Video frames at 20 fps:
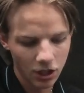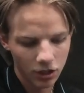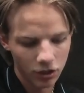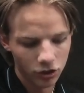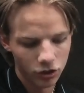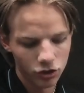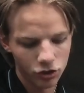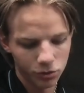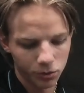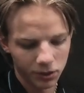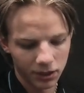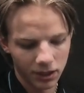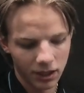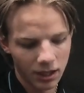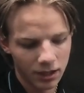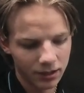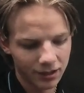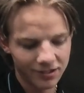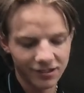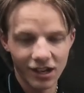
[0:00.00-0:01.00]
you just want to
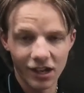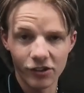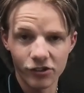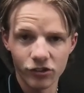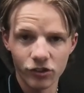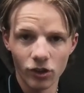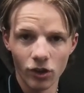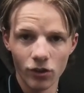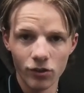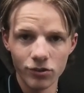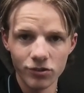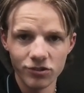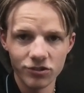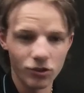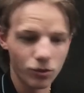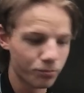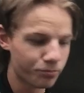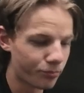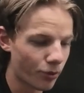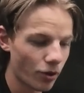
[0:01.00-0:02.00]
unattach those
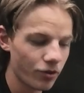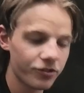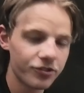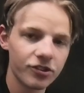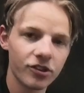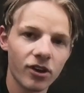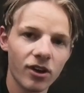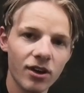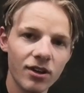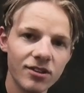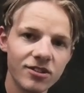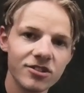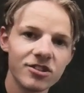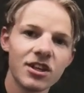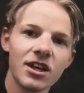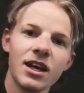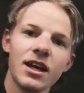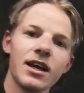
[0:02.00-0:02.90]
on both sides,